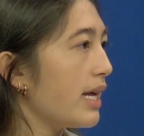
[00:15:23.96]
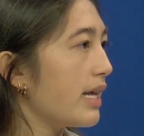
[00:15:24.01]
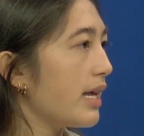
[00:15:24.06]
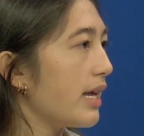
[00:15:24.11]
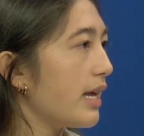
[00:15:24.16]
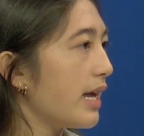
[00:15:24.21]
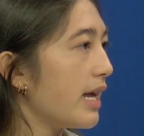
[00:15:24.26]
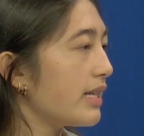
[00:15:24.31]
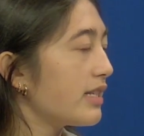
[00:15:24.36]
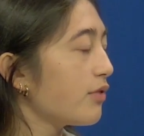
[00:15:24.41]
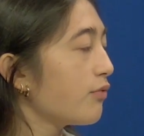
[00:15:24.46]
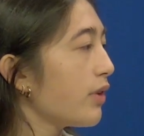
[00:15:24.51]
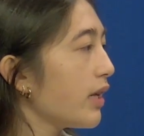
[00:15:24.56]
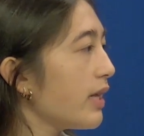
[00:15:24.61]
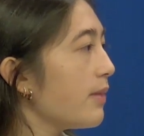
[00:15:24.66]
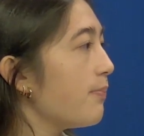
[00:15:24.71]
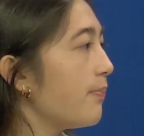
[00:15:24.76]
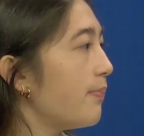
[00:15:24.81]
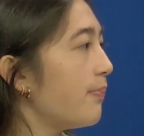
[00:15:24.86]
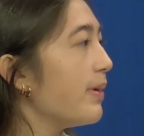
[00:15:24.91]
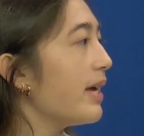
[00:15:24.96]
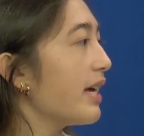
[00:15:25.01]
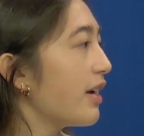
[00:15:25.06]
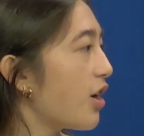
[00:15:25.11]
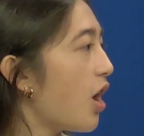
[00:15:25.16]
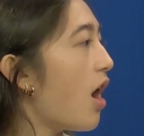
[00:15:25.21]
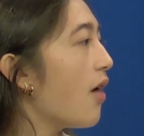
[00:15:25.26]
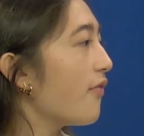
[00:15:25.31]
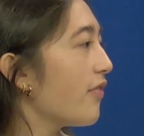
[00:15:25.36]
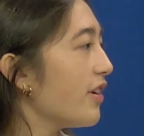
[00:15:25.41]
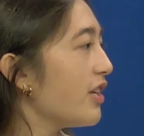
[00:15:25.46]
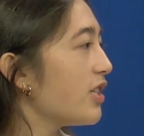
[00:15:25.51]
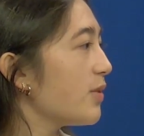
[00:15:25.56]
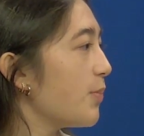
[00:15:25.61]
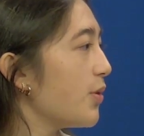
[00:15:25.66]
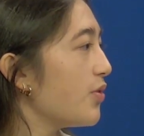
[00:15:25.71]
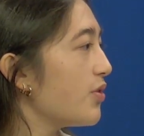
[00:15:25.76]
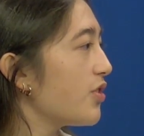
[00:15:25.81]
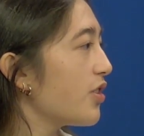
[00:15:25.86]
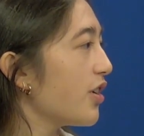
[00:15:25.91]
it's a really big confidence
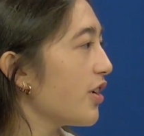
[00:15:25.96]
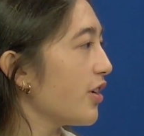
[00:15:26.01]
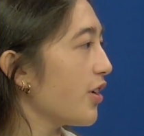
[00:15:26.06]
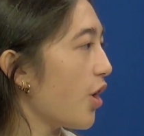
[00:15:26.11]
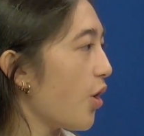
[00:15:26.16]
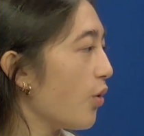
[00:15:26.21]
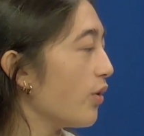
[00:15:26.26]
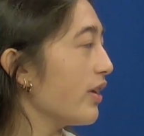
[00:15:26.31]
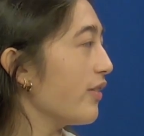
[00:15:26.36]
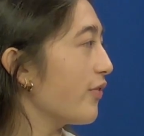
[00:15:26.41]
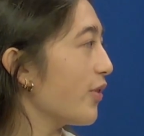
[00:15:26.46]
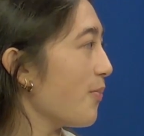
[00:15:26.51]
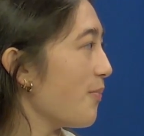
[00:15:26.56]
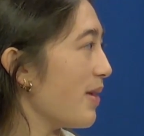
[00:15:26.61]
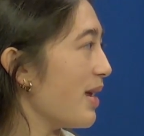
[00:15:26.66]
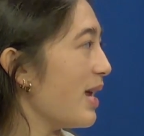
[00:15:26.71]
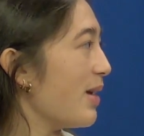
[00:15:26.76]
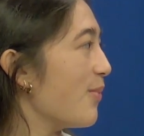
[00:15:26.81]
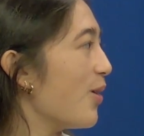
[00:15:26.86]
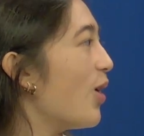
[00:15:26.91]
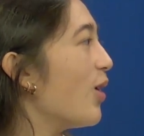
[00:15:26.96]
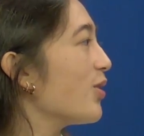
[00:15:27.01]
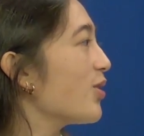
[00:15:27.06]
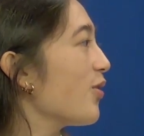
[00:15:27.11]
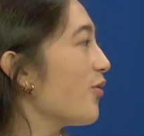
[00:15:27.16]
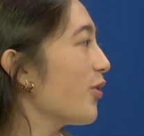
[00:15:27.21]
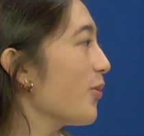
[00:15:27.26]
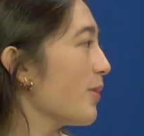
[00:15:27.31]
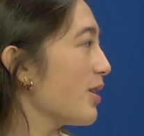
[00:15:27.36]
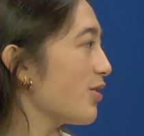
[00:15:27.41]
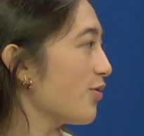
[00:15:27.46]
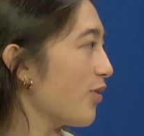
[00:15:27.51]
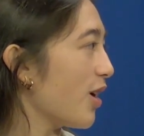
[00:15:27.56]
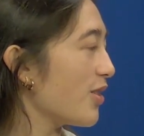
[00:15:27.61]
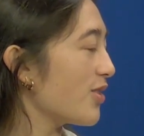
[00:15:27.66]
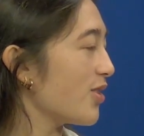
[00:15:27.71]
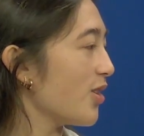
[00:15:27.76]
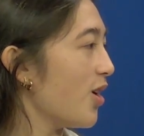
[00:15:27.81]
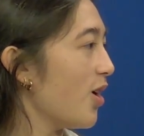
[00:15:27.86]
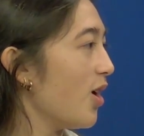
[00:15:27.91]
booster, not only for me, but also for Miss
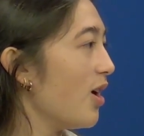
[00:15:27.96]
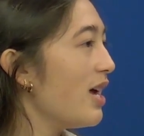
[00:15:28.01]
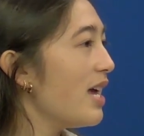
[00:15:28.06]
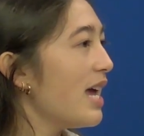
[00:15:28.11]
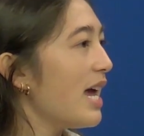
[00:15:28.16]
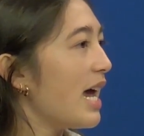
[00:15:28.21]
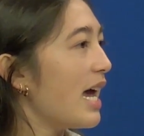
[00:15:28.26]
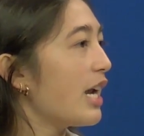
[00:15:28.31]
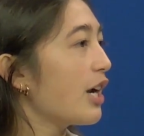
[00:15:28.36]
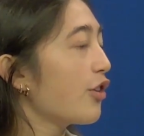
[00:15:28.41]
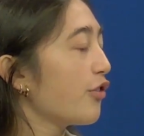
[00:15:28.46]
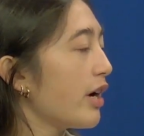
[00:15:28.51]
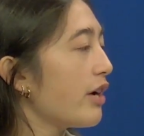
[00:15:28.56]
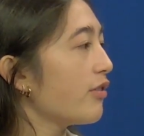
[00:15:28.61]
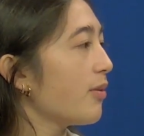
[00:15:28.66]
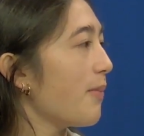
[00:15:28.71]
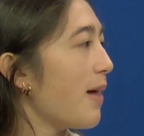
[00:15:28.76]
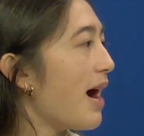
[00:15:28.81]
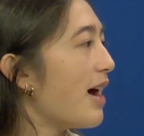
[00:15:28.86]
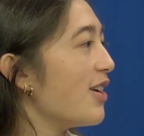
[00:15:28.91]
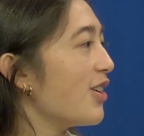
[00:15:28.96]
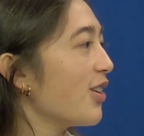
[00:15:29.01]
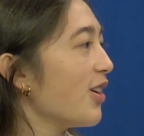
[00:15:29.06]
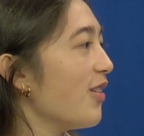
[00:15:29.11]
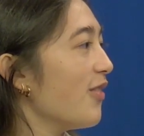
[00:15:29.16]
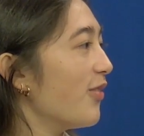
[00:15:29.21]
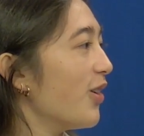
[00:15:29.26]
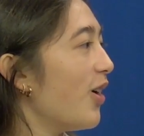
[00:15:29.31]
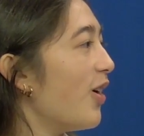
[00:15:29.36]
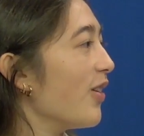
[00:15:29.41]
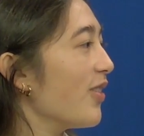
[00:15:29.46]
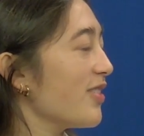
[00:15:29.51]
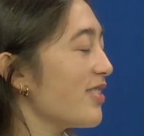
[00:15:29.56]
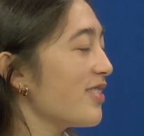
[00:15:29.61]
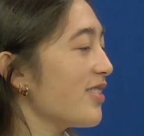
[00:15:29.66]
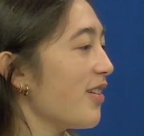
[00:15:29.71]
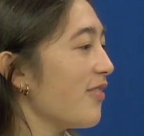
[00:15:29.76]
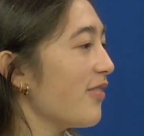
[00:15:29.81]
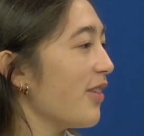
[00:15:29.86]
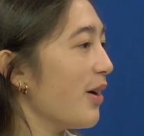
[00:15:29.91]
Russell, and a great reminder of all the
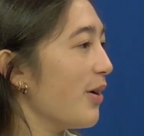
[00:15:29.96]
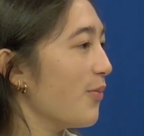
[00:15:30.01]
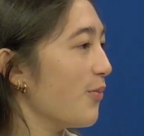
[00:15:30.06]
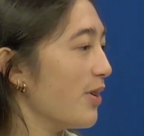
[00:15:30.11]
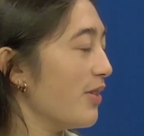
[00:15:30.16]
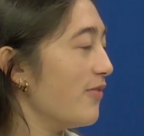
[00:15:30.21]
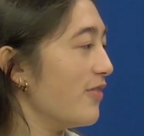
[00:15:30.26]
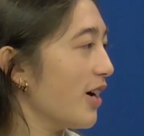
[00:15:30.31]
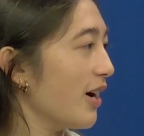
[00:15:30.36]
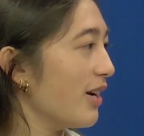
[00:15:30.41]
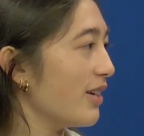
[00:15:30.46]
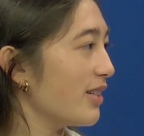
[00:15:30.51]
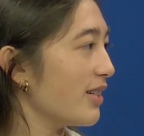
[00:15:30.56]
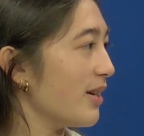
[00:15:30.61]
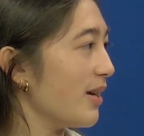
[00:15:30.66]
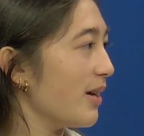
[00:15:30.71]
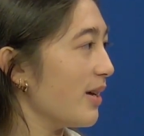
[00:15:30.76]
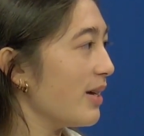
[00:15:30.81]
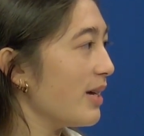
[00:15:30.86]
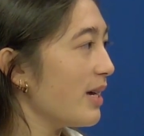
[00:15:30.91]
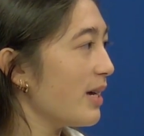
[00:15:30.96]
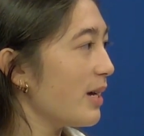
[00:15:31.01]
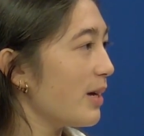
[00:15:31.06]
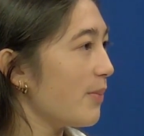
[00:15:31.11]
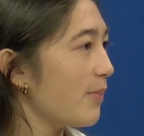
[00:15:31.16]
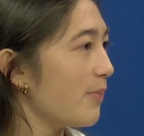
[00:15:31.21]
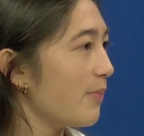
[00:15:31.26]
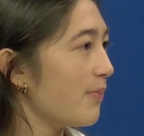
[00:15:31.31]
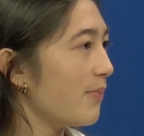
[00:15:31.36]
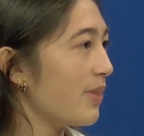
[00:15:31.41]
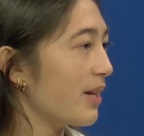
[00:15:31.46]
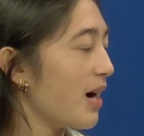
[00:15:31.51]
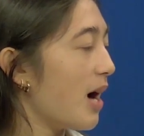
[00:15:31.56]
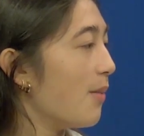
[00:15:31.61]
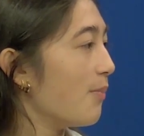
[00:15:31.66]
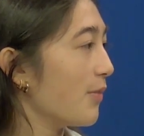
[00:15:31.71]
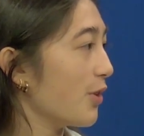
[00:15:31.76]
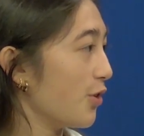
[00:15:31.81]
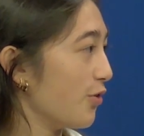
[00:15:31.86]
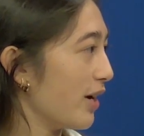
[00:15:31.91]
stuff that we've done to become
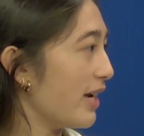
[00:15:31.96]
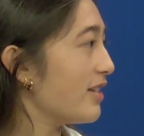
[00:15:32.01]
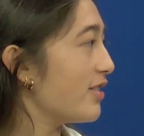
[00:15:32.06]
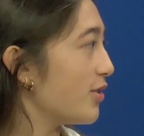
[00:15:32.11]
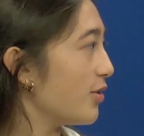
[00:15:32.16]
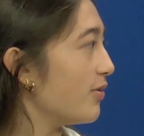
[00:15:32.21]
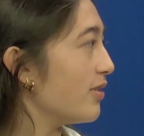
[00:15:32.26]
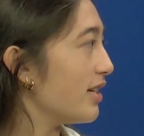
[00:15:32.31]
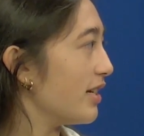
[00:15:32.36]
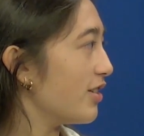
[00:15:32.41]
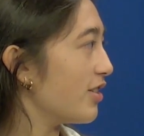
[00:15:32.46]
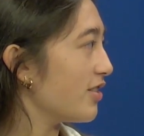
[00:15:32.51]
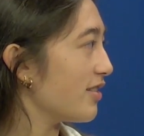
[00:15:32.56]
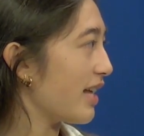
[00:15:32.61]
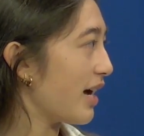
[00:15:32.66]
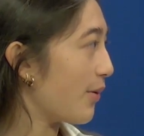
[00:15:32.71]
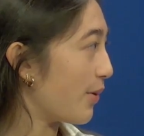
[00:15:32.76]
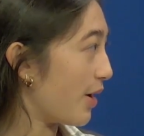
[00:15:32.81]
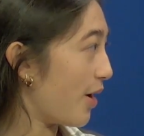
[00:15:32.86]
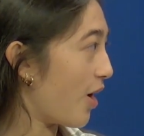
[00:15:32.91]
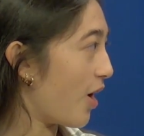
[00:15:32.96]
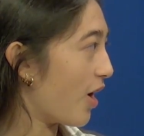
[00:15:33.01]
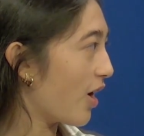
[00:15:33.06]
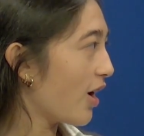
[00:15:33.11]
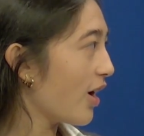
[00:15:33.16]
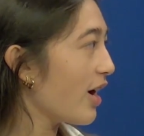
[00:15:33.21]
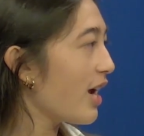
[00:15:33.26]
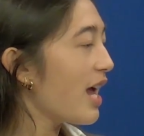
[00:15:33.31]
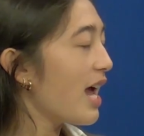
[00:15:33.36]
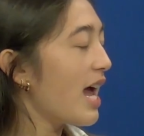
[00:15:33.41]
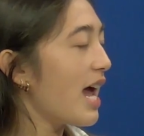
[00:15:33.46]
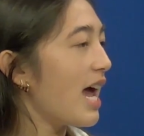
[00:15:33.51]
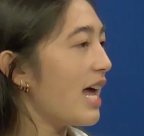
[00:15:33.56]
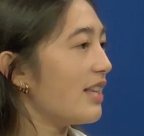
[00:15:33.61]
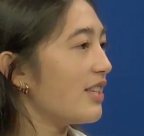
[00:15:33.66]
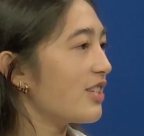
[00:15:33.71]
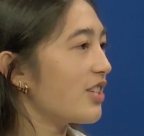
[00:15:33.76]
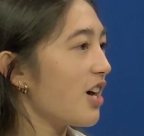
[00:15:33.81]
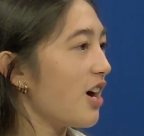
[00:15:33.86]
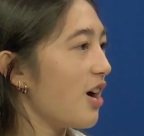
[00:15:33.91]
the great student teachers that we are. And
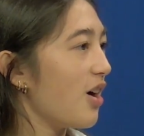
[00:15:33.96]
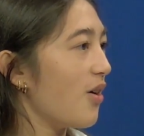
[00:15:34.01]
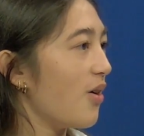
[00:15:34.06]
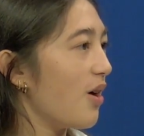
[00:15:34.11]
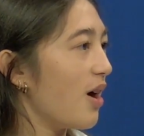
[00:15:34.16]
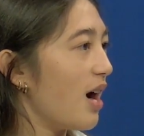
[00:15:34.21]
so,